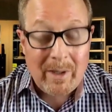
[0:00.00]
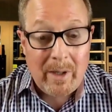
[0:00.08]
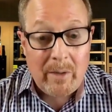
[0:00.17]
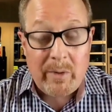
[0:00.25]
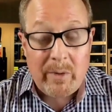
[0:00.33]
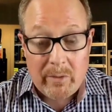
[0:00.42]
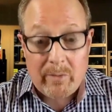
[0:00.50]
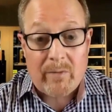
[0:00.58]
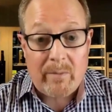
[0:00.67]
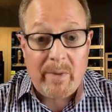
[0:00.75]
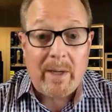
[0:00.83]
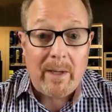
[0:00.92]
in return for
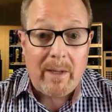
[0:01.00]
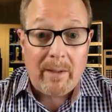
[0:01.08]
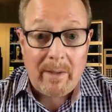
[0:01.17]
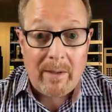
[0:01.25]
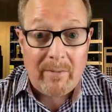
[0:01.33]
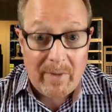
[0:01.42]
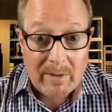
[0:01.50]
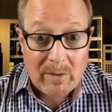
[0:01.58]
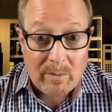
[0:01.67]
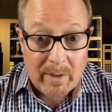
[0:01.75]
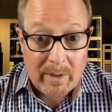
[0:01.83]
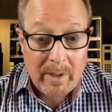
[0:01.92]
making the
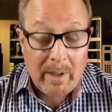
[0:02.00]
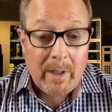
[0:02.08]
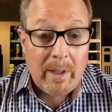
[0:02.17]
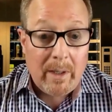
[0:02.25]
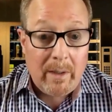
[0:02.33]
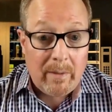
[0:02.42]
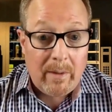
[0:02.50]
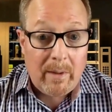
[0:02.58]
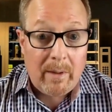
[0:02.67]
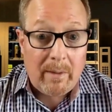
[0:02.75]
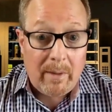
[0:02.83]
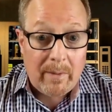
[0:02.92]
investment in
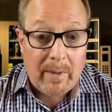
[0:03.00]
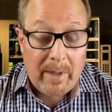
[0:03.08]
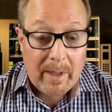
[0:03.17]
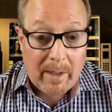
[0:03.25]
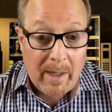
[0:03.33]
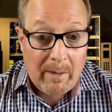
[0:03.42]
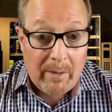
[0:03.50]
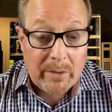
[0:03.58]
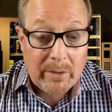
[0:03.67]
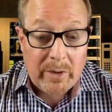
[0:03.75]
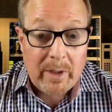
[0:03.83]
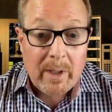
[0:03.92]
the
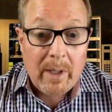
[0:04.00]
technology.